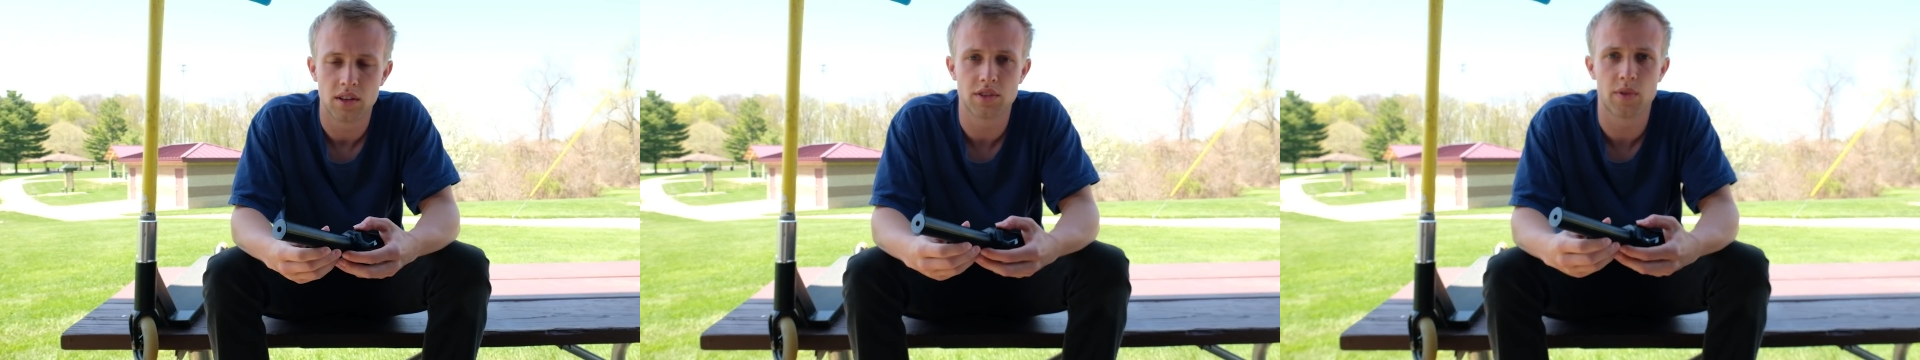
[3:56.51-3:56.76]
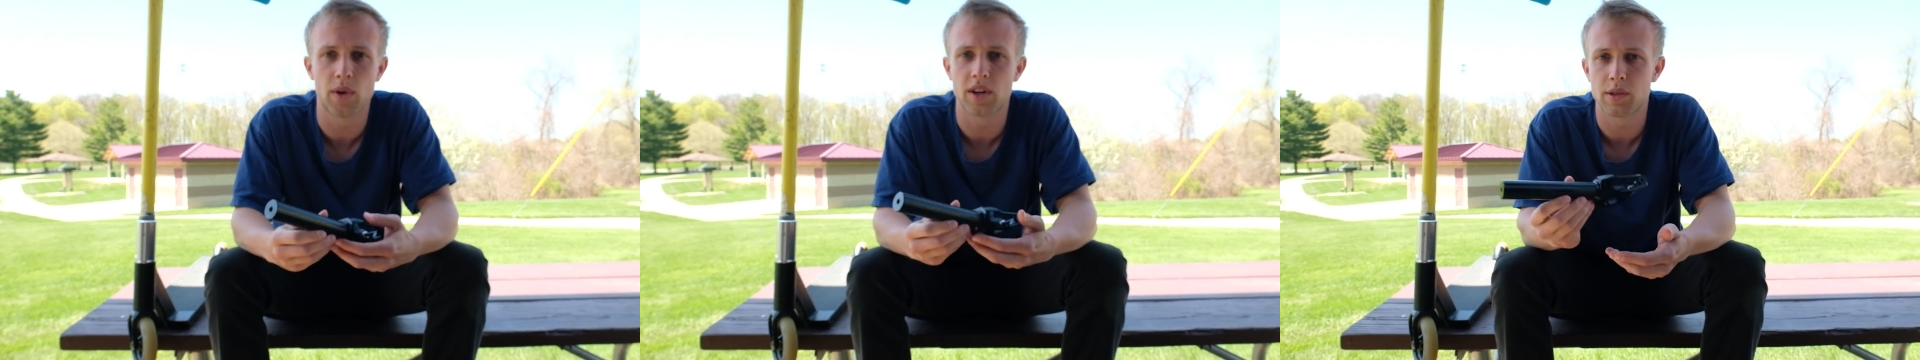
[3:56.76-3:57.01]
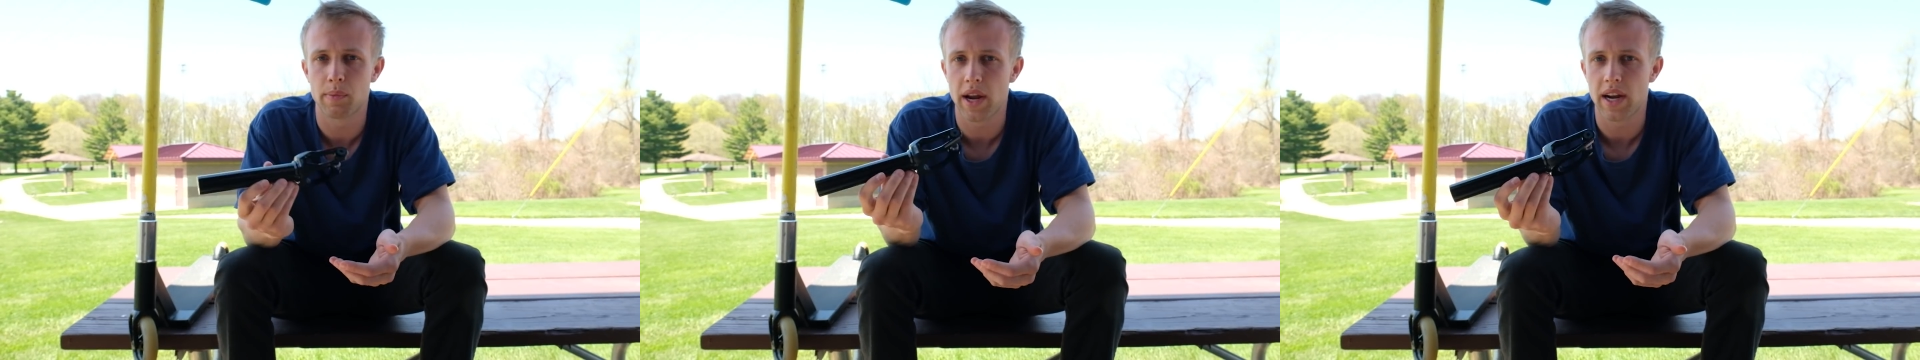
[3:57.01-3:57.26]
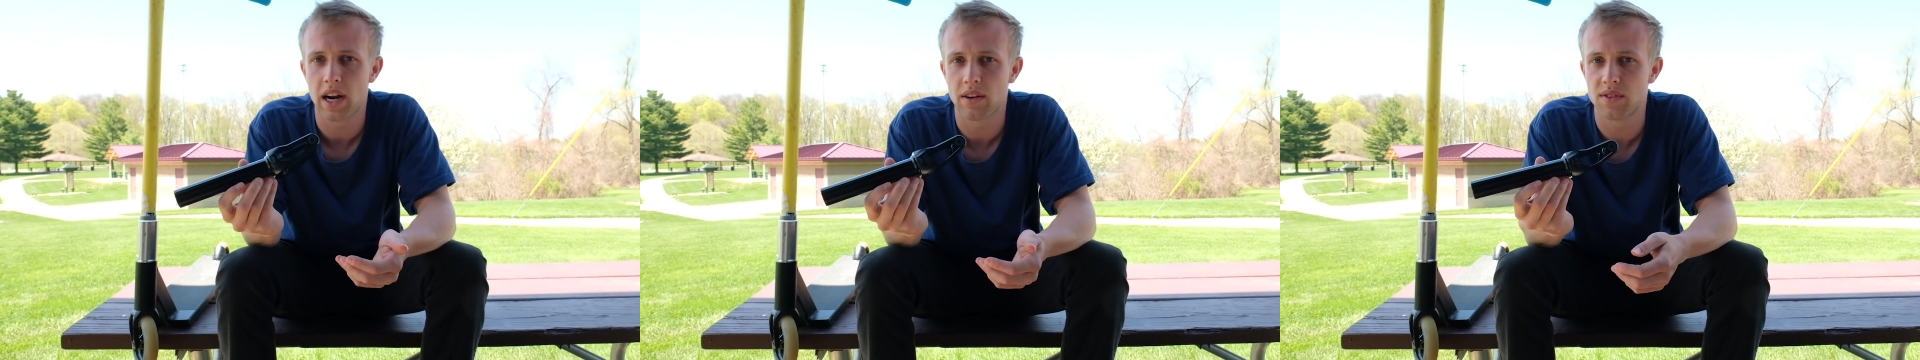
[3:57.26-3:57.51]
This fork is
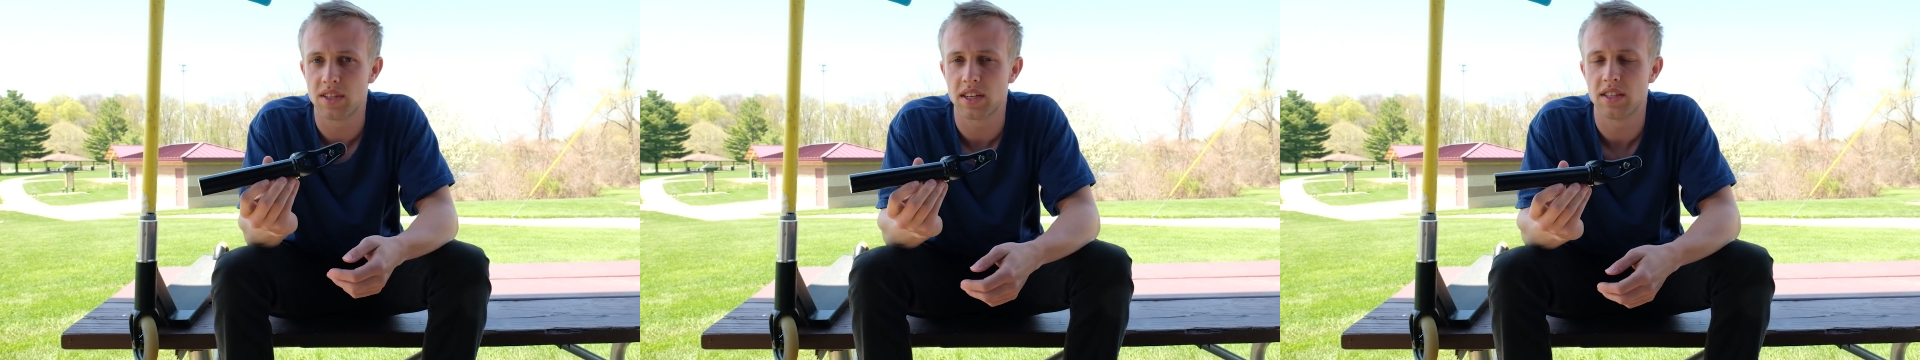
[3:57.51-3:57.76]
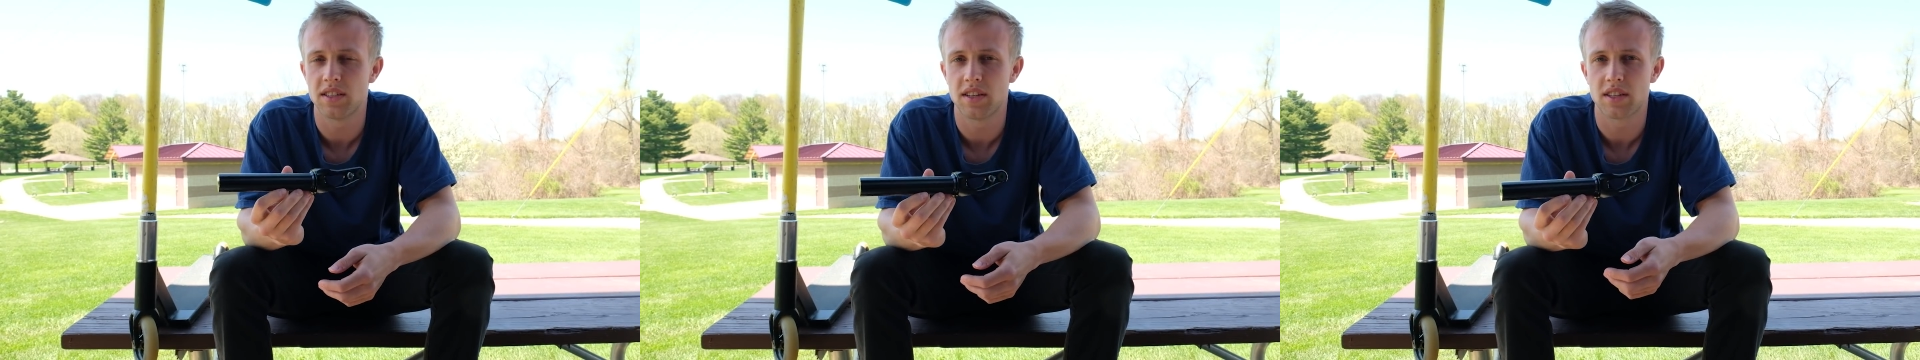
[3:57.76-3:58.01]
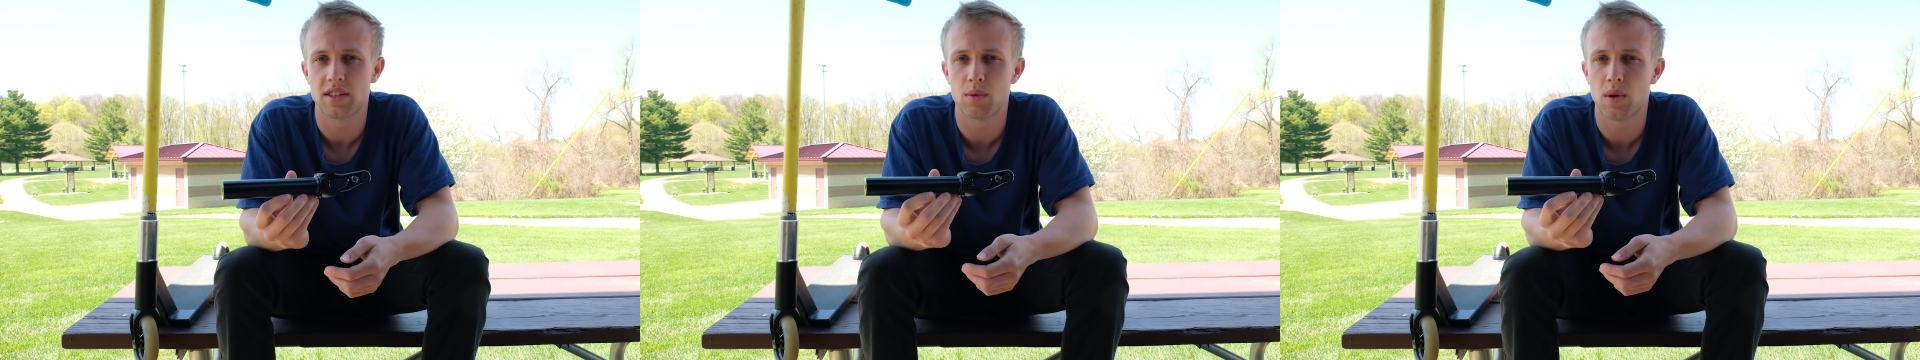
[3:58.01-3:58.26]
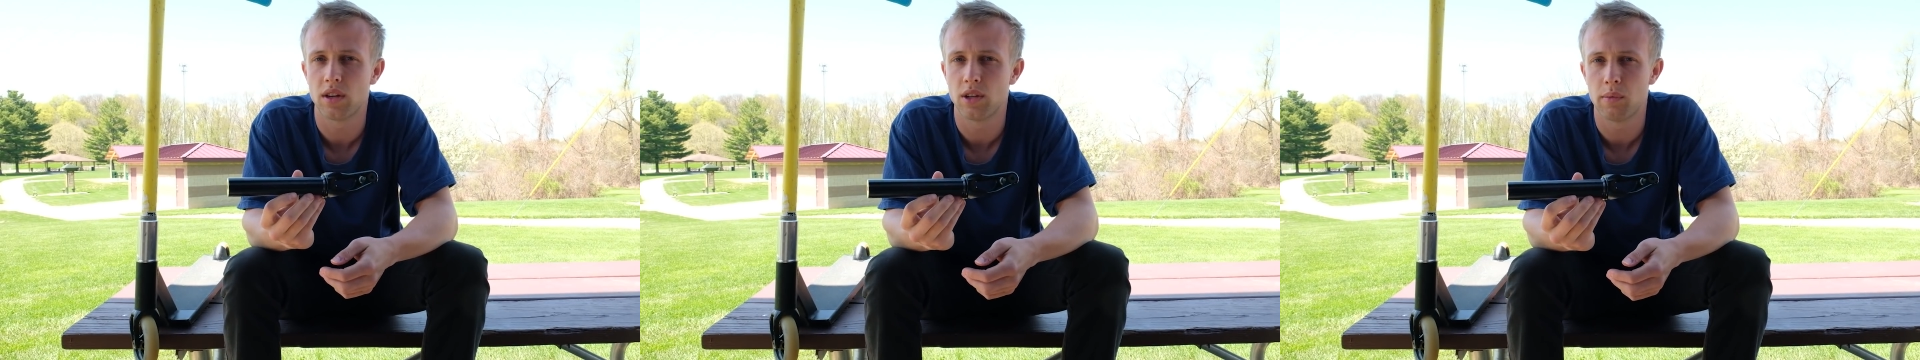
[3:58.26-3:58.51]
made out of
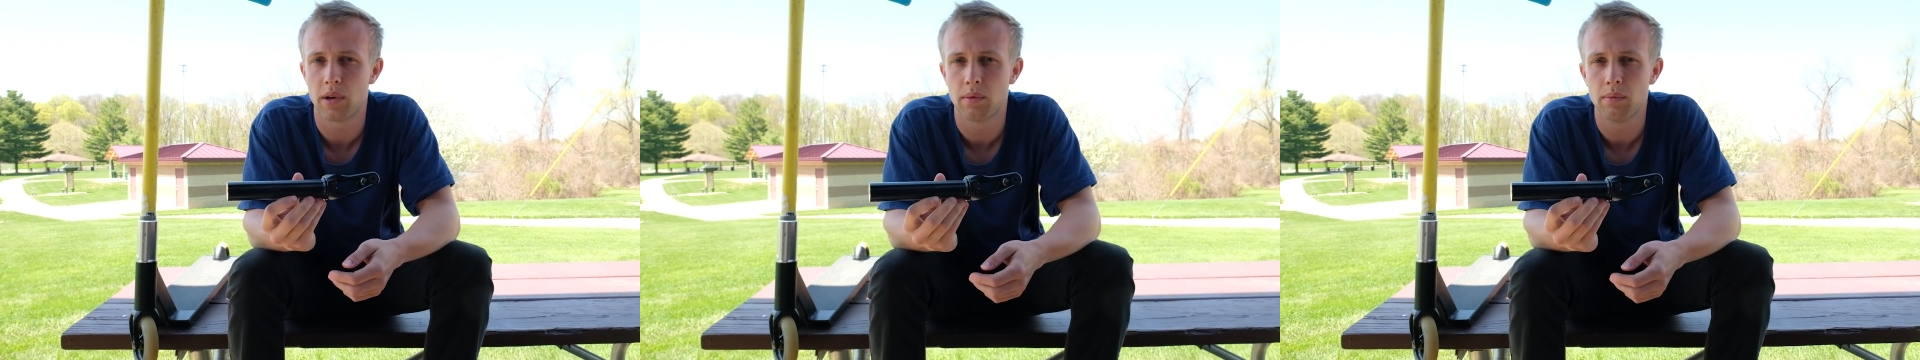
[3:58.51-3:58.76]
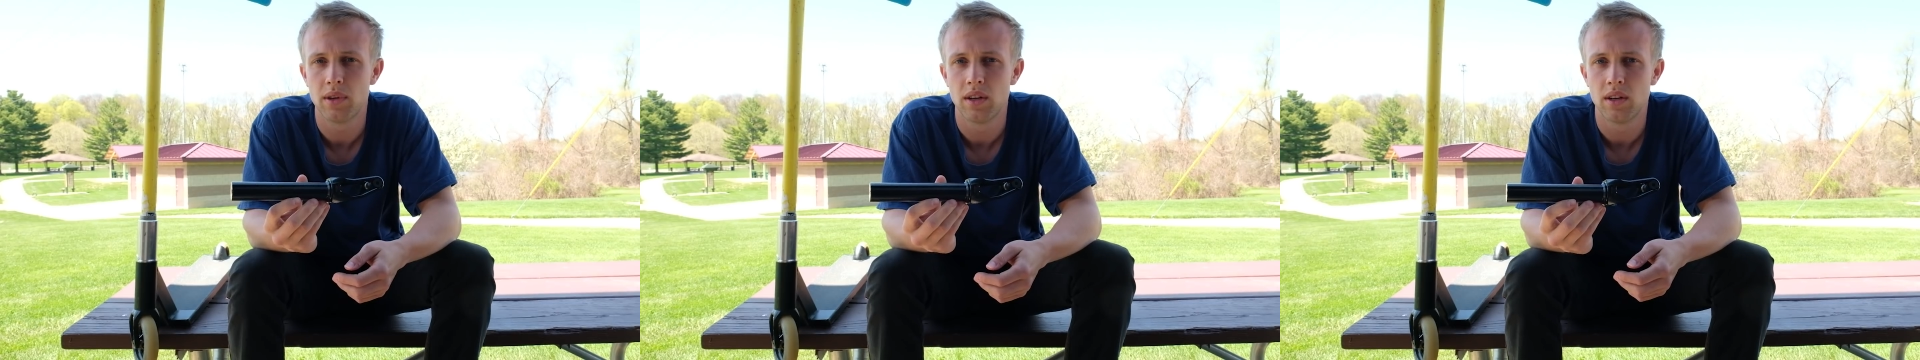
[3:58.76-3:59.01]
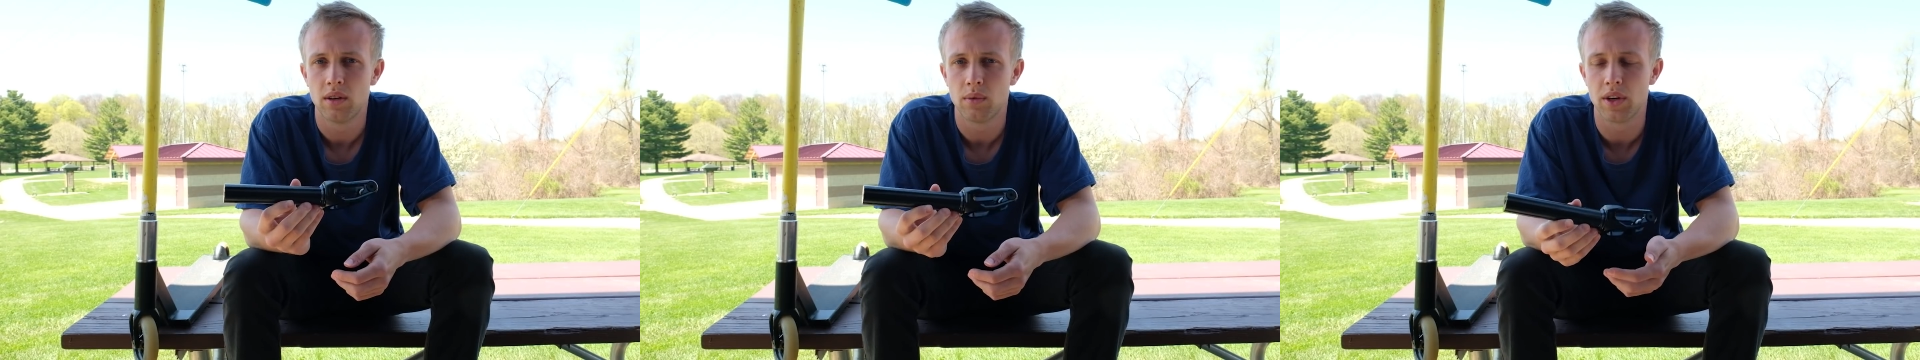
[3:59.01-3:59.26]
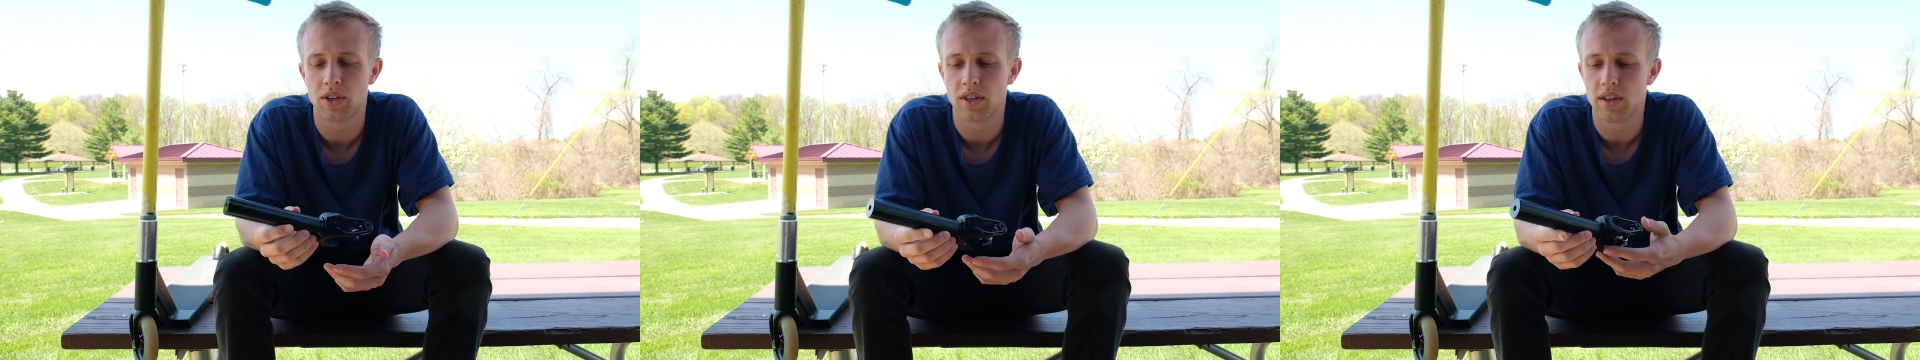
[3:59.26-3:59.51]
6061 aluminum,
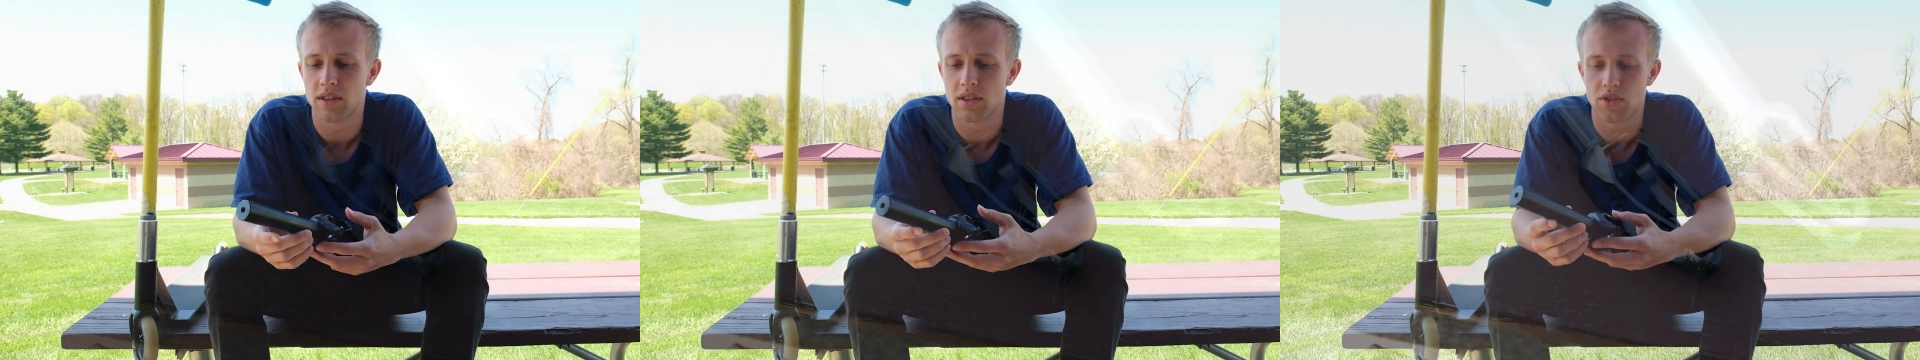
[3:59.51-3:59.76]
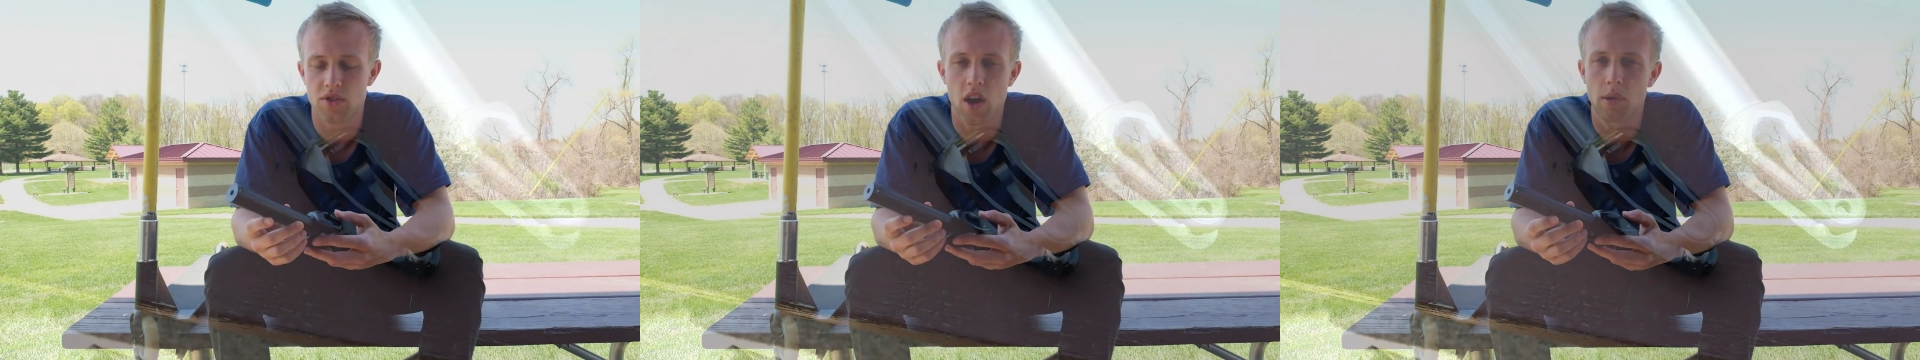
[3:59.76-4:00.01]
which is a strong